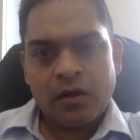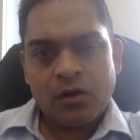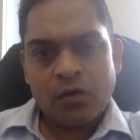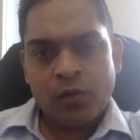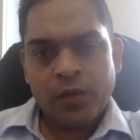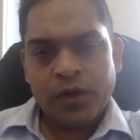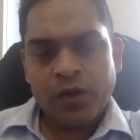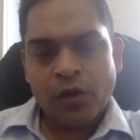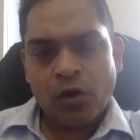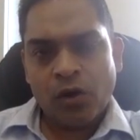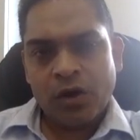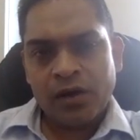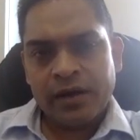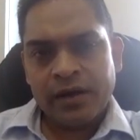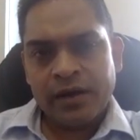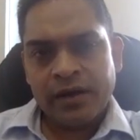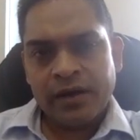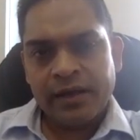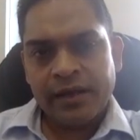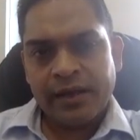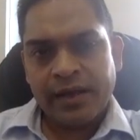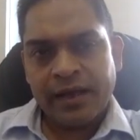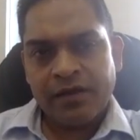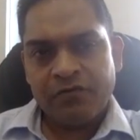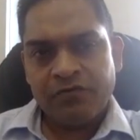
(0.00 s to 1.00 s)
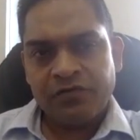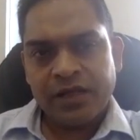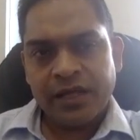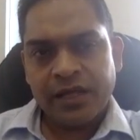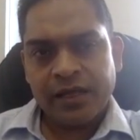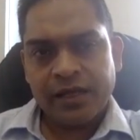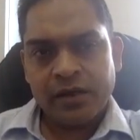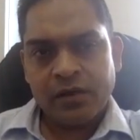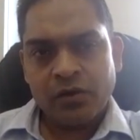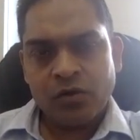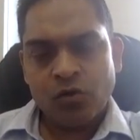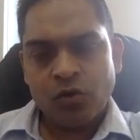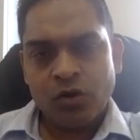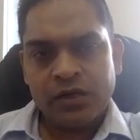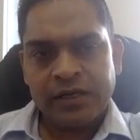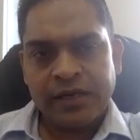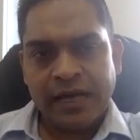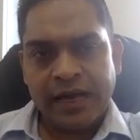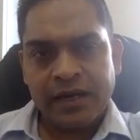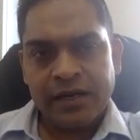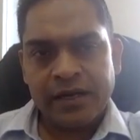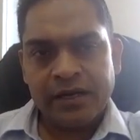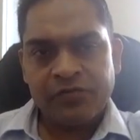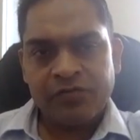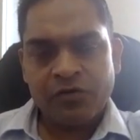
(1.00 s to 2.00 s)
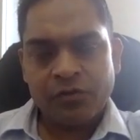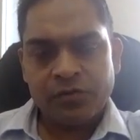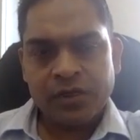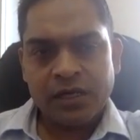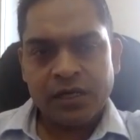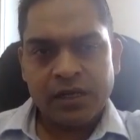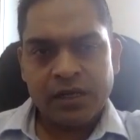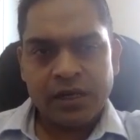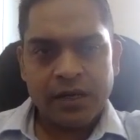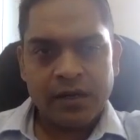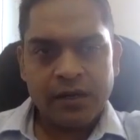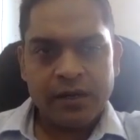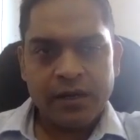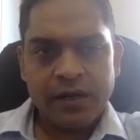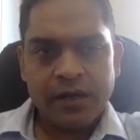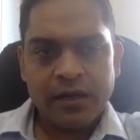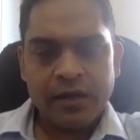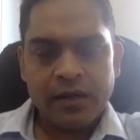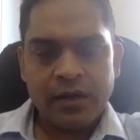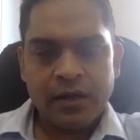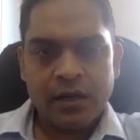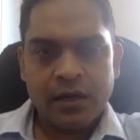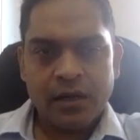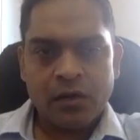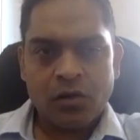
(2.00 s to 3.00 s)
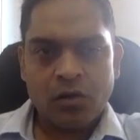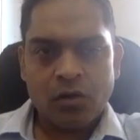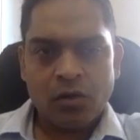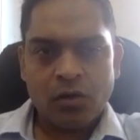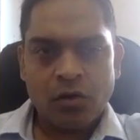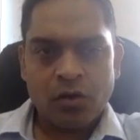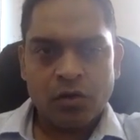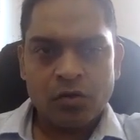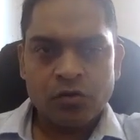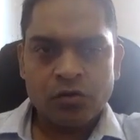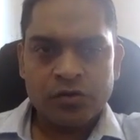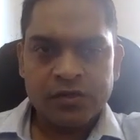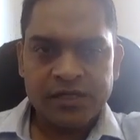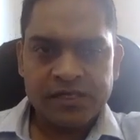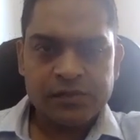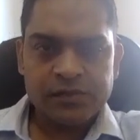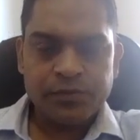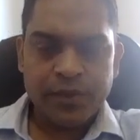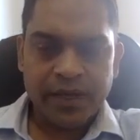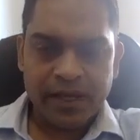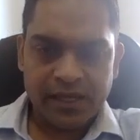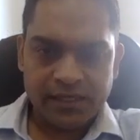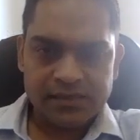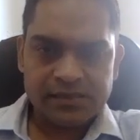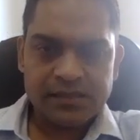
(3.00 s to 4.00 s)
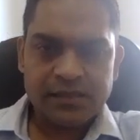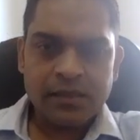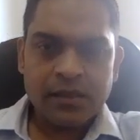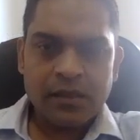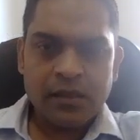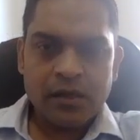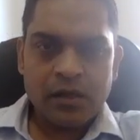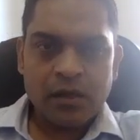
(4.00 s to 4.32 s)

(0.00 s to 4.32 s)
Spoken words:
We already have taken good talent from the country onto this space.